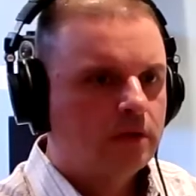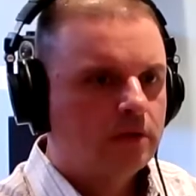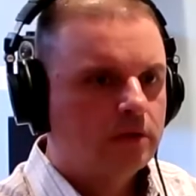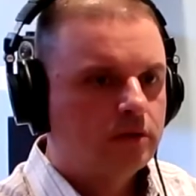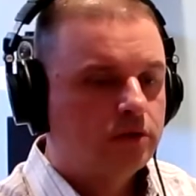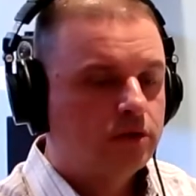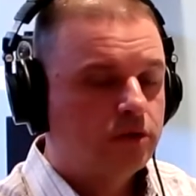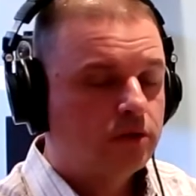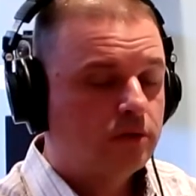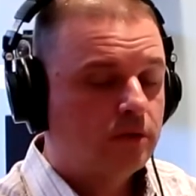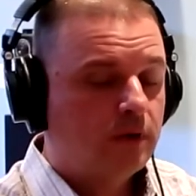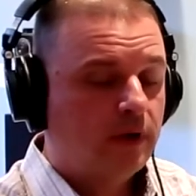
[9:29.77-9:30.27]

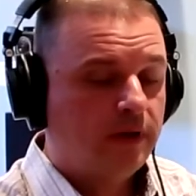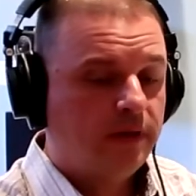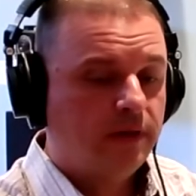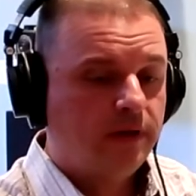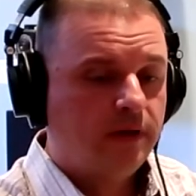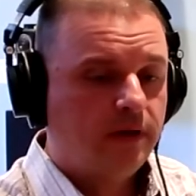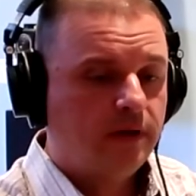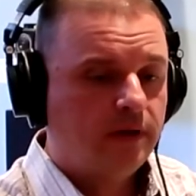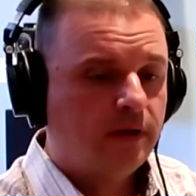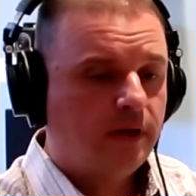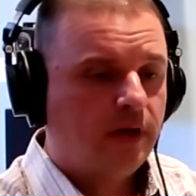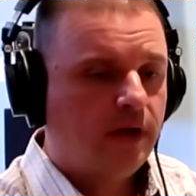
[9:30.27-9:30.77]
So I
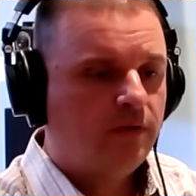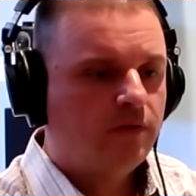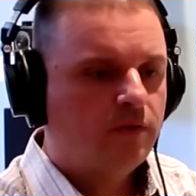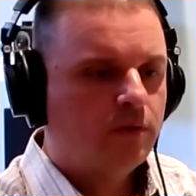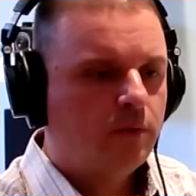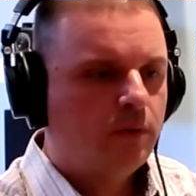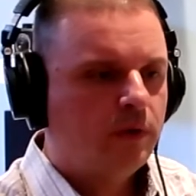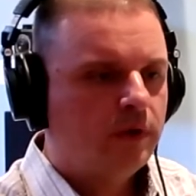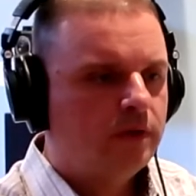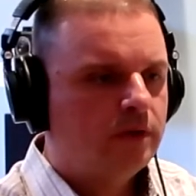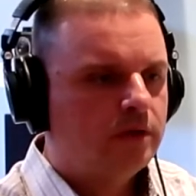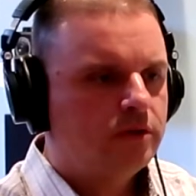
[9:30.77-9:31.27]
think
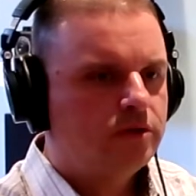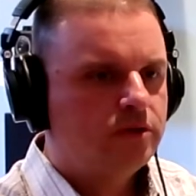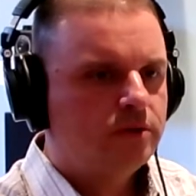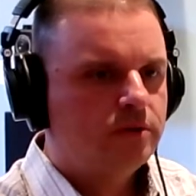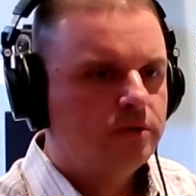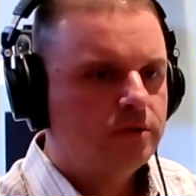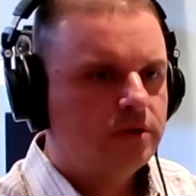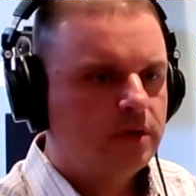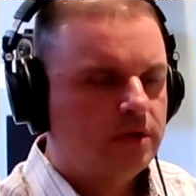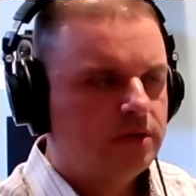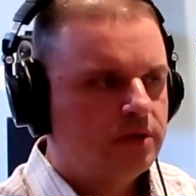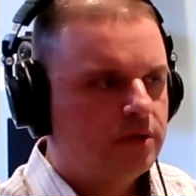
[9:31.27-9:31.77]
everyone, as soon
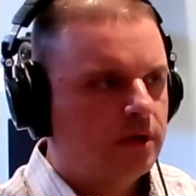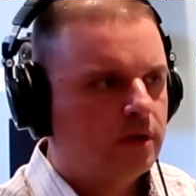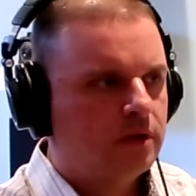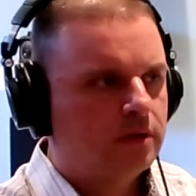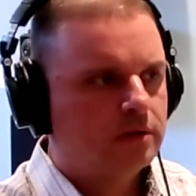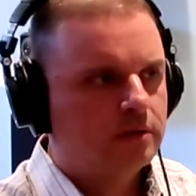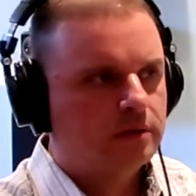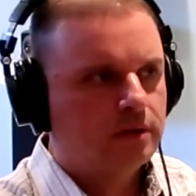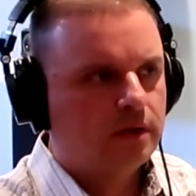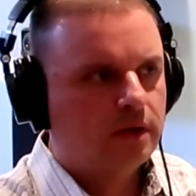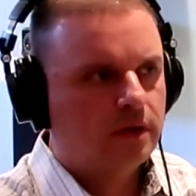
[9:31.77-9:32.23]
as they start